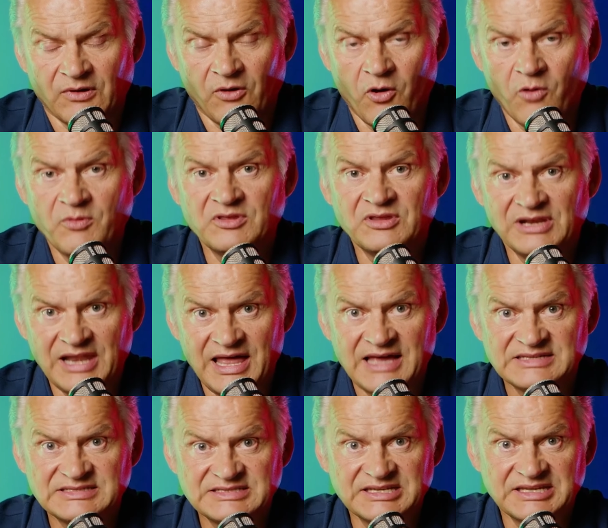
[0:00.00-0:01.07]
over the
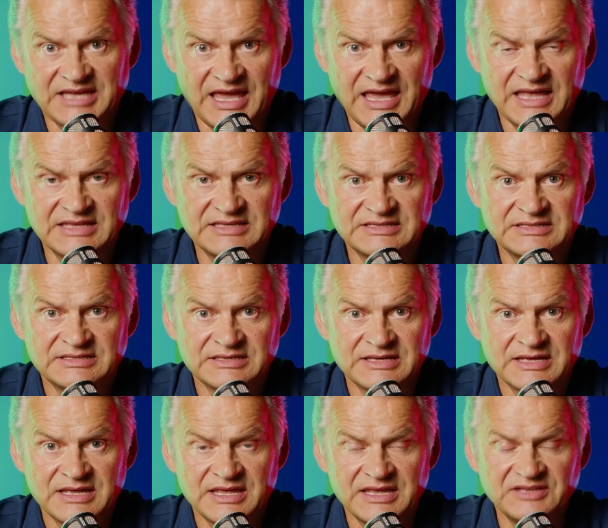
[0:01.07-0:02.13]
last decades,
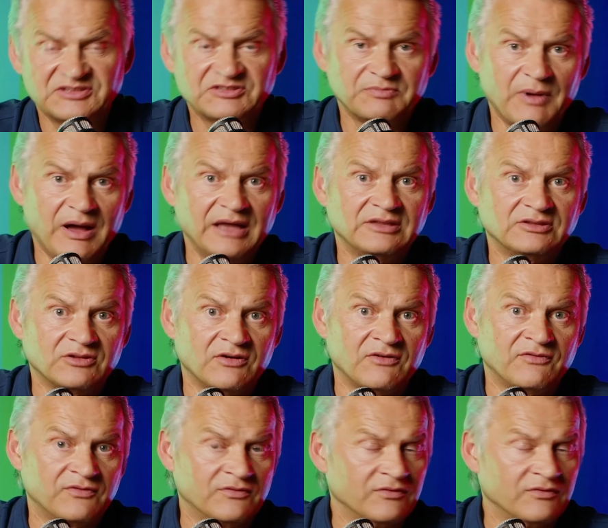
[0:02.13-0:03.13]
in spite of